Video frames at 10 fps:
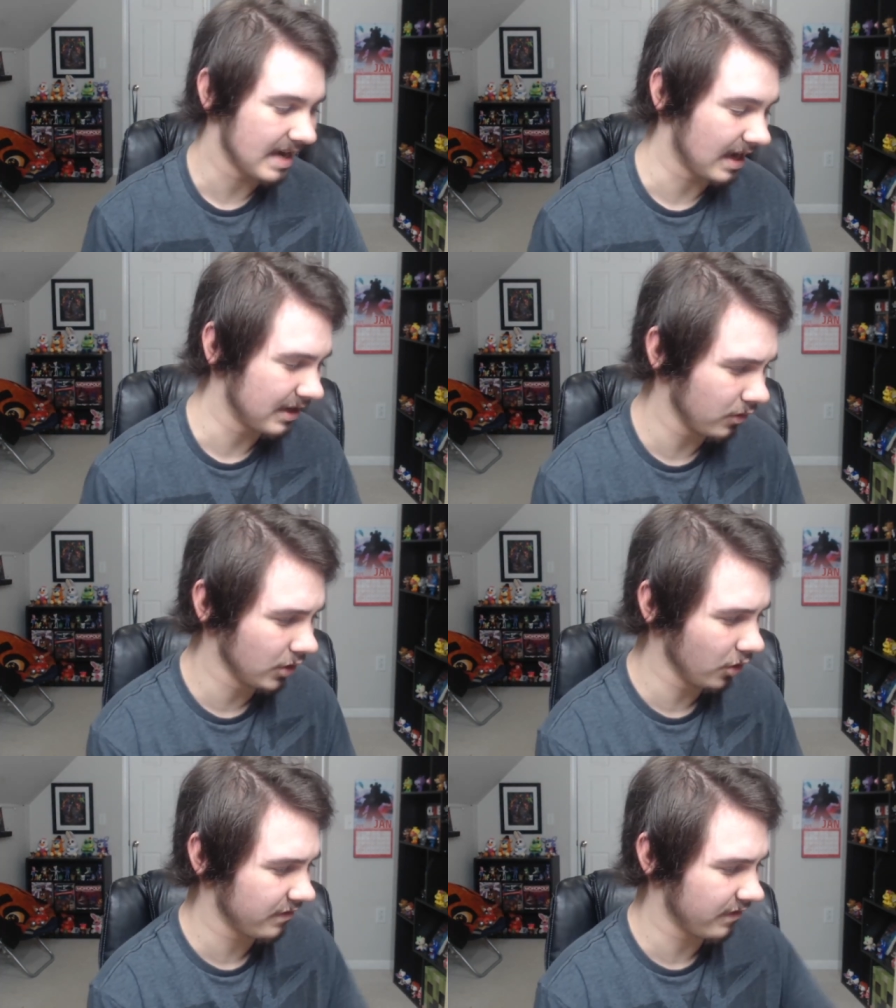I don't
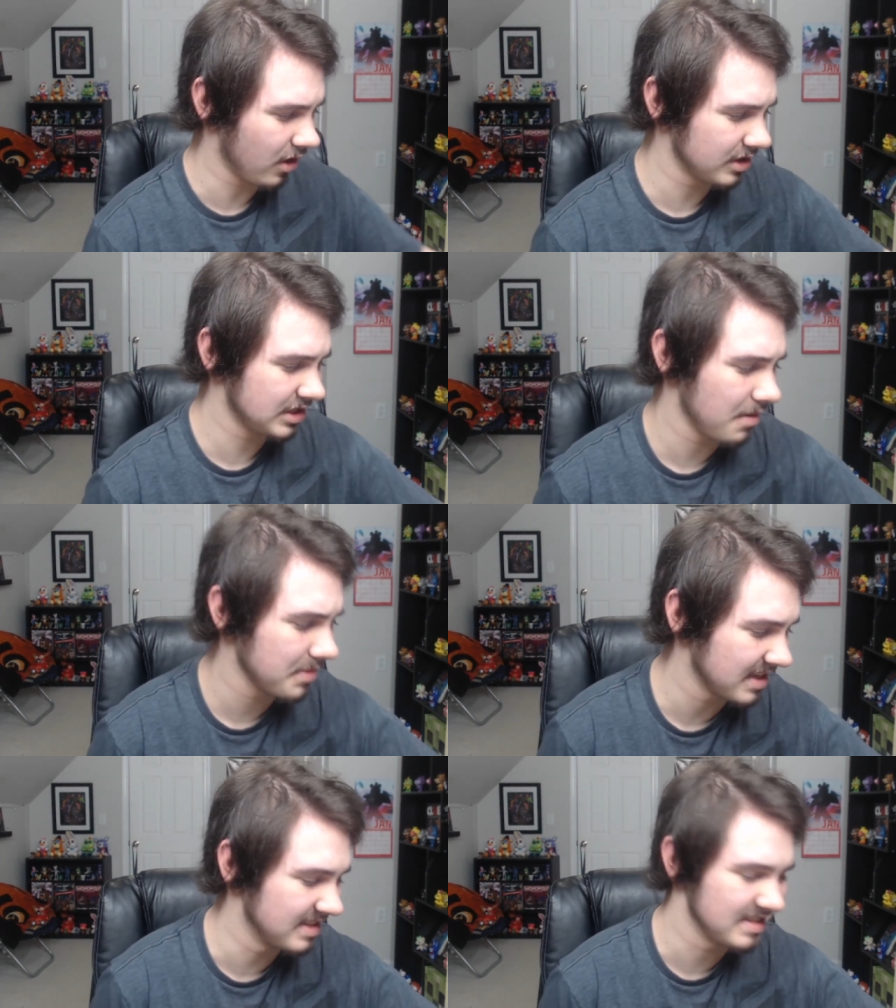know if Hot Topic
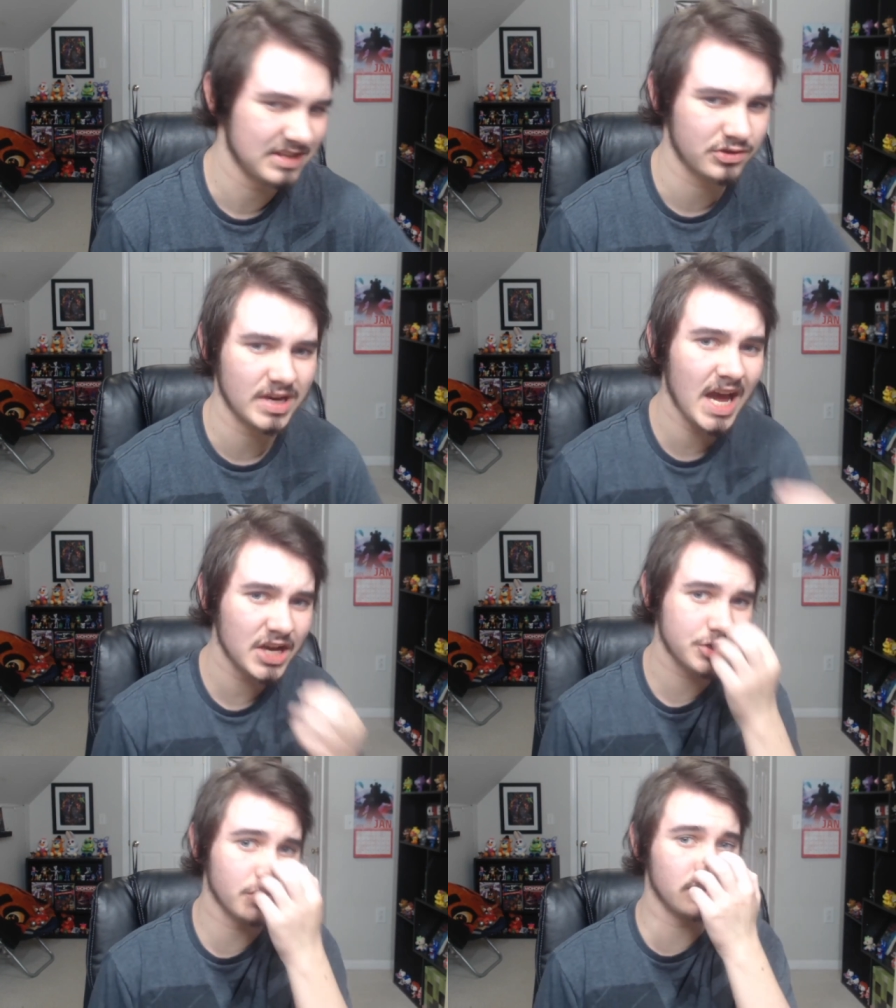is
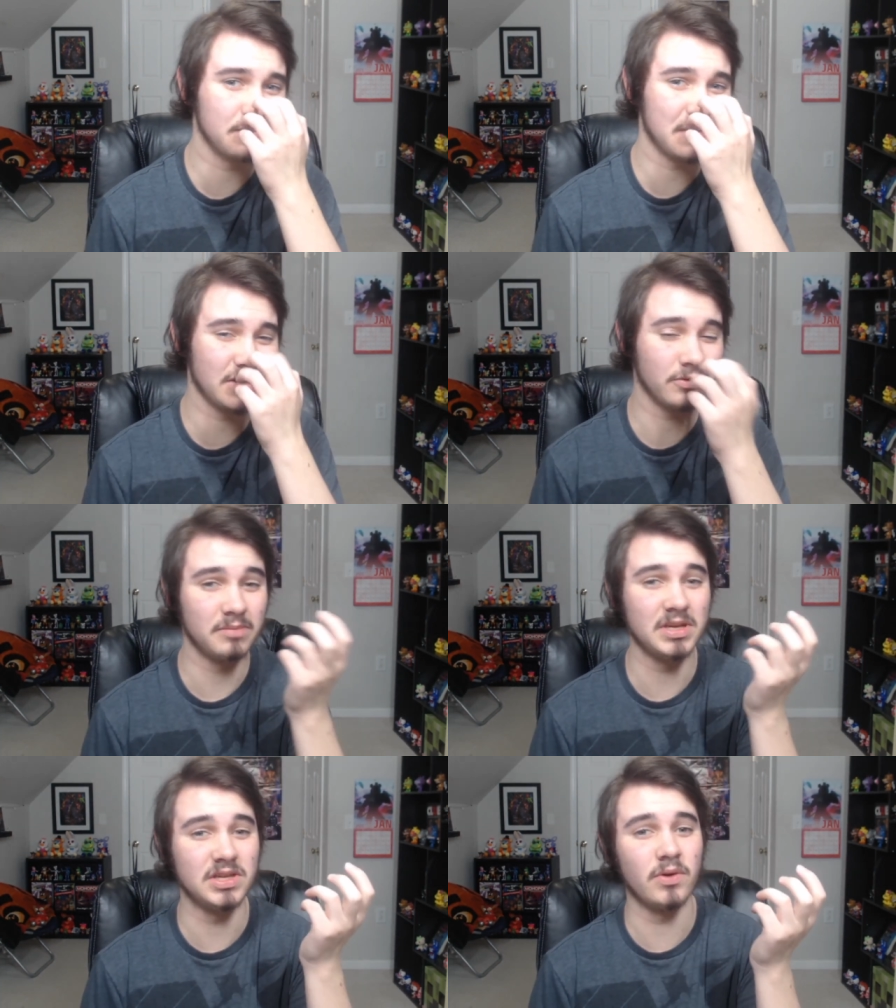international, it might only
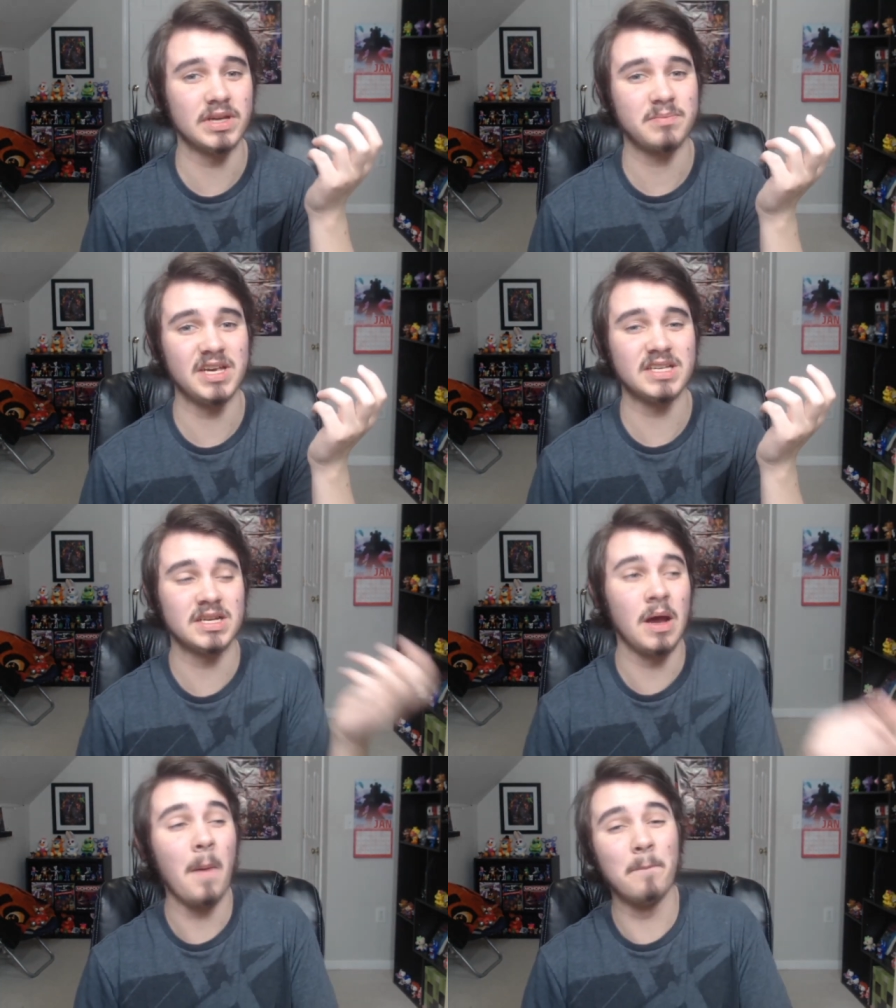be U S-based,
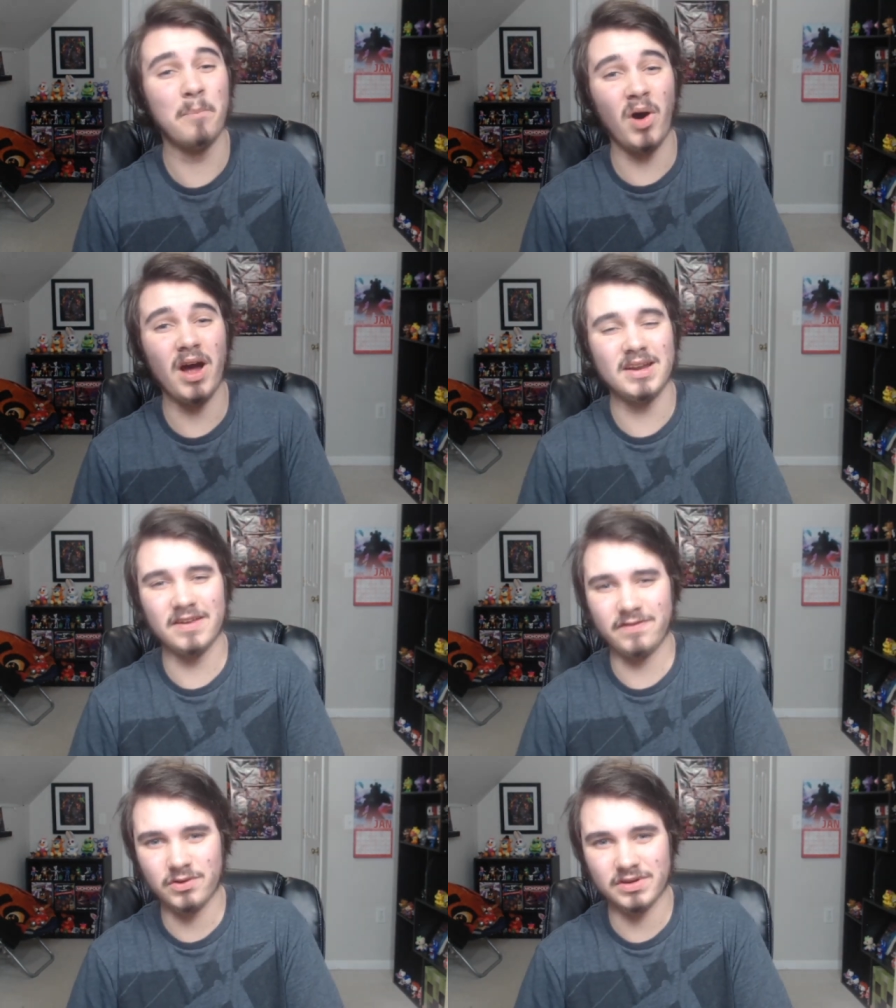but
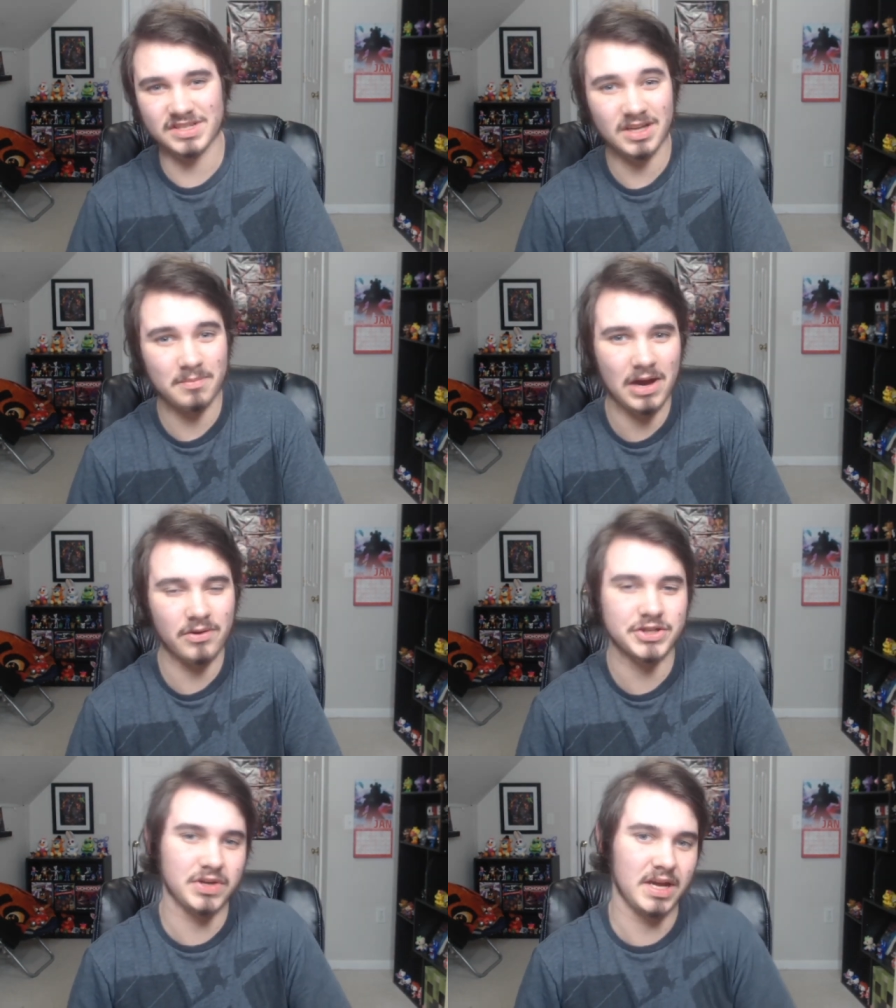if you can somehow
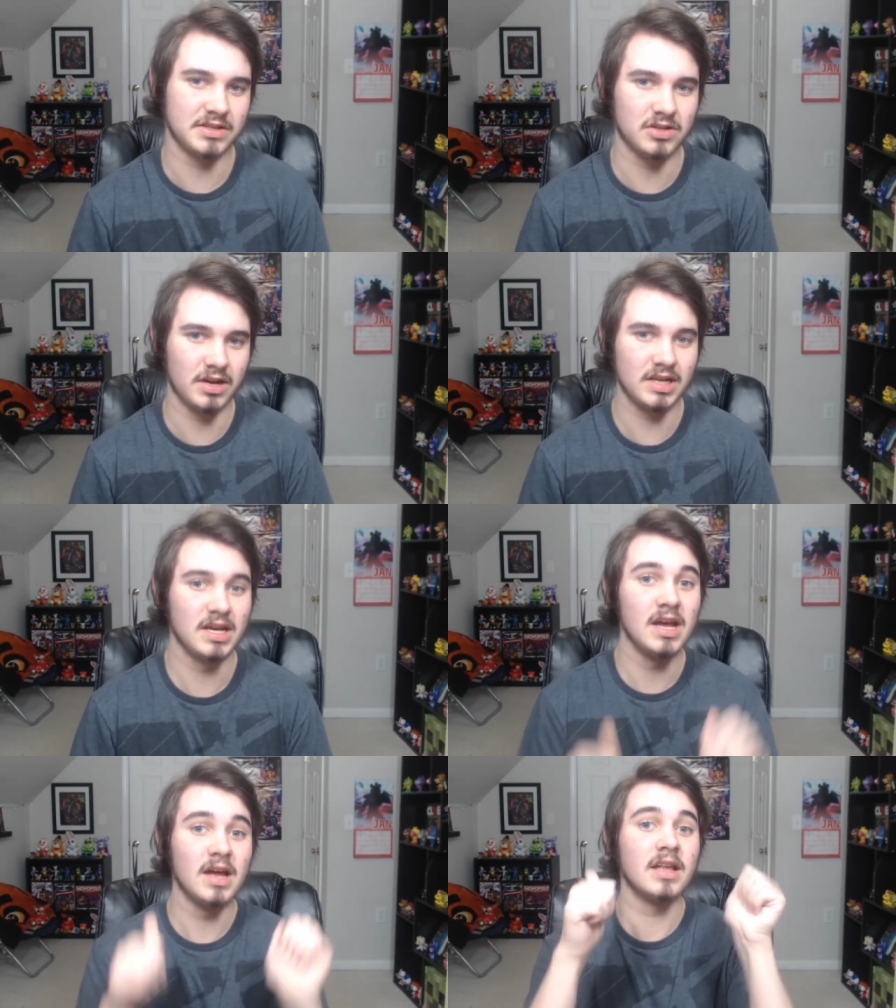get your hands on it,
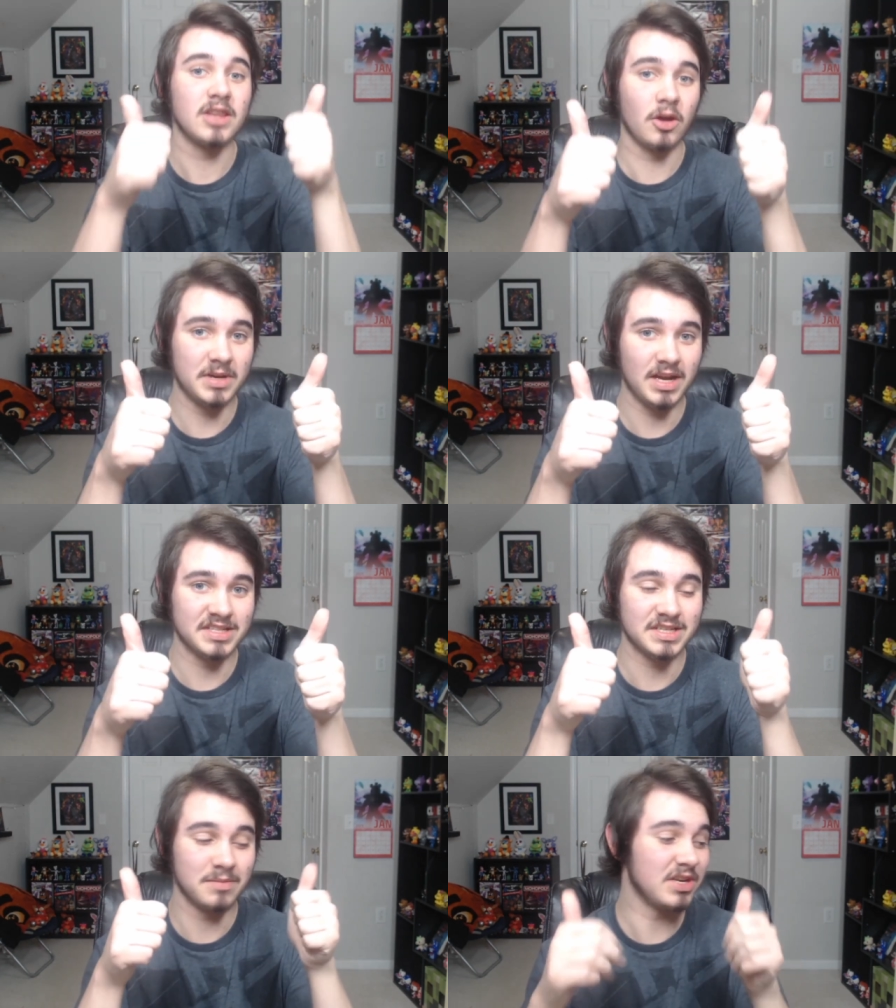that'd be
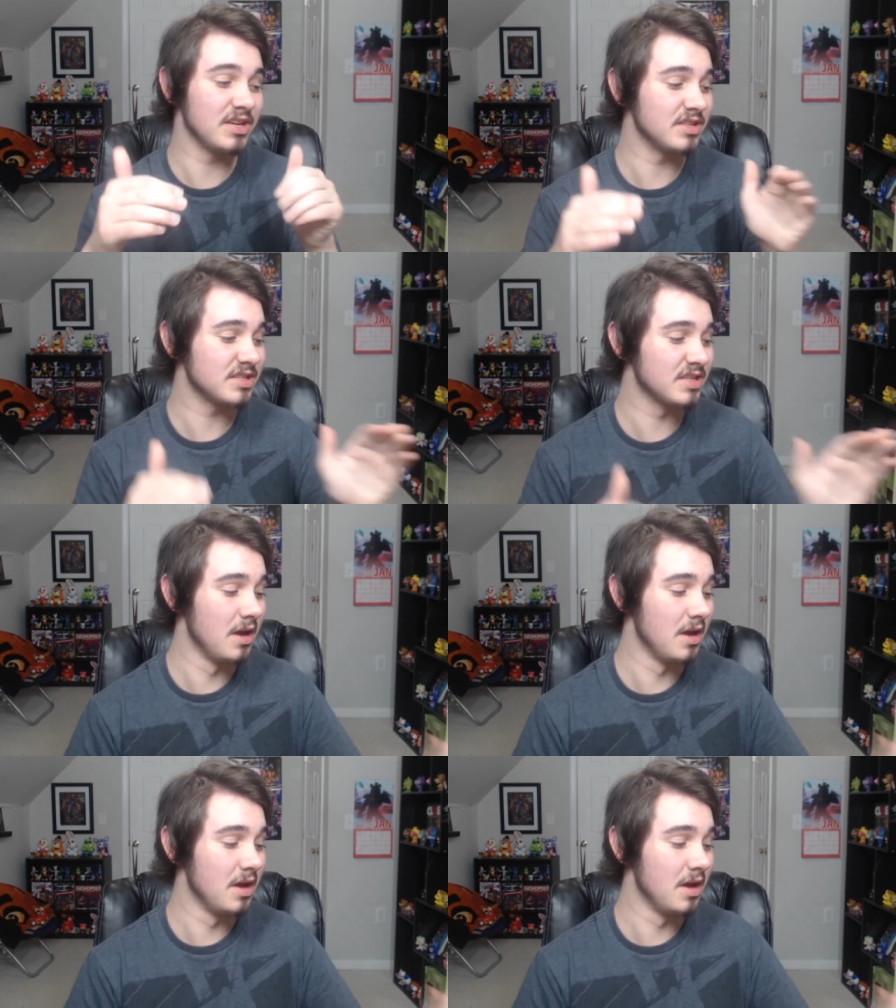nice, because